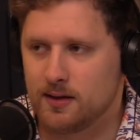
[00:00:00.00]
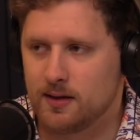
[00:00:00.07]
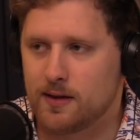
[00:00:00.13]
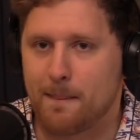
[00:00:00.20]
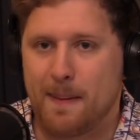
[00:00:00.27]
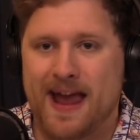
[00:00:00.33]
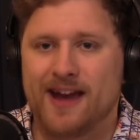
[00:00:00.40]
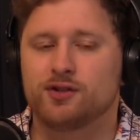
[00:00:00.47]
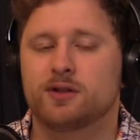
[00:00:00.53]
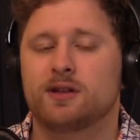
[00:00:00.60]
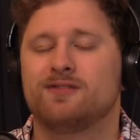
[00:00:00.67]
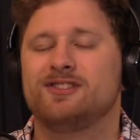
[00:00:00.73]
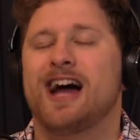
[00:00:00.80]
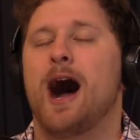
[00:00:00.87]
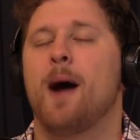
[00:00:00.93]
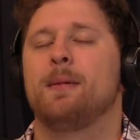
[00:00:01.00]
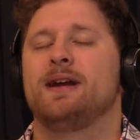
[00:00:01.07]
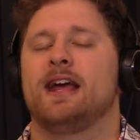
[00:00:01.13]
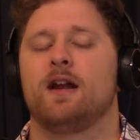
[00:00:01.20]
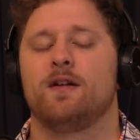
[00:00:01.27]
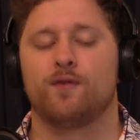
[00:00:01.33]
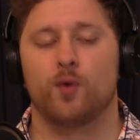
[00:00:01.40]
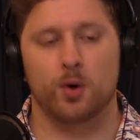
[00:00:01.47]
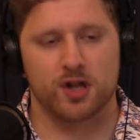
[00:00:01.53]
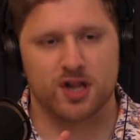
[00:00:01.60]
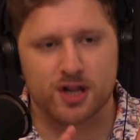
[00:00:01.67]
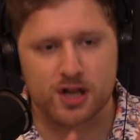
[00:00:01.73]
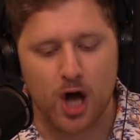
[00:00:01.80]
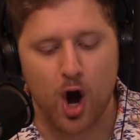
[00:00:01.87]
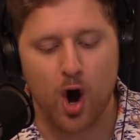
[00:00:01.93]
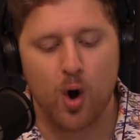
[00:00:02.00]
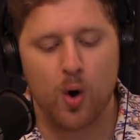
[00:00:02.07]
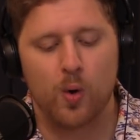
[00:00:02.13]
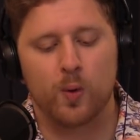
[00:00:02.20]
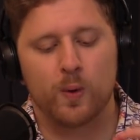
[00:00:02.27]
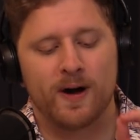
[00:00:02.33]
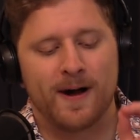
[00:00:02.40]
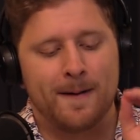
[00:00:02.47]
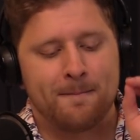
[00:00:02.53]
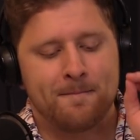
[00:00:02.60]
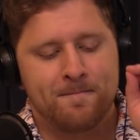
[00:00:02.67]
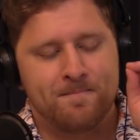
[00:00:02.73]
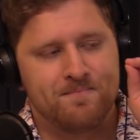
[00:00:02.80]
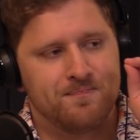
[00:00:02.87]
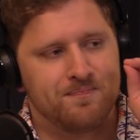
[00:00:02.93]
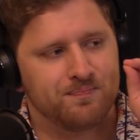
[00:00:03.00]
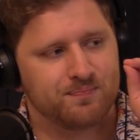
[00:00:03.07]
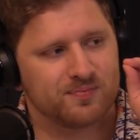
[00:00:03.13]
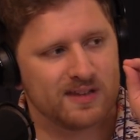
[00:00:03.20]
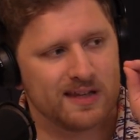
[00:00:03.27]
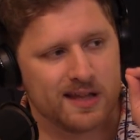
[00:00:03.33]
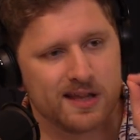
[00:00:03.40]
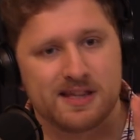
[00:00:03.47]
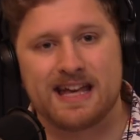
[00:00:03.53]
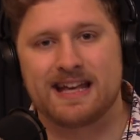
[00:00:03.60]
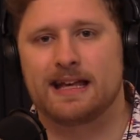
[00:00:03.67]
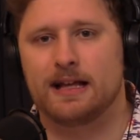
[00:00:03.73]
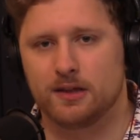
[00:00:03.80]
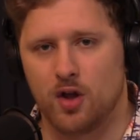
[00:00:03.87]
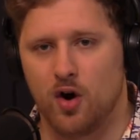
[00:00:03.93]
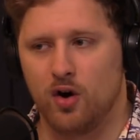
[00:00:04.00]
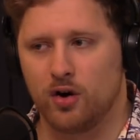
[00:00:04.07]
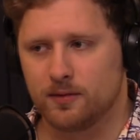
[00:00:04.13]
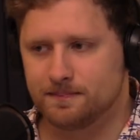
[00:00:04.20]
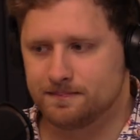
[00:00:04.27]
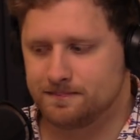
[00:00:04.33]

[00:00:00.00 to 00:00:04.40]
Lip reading: the Patriots have dominated for so stinking long.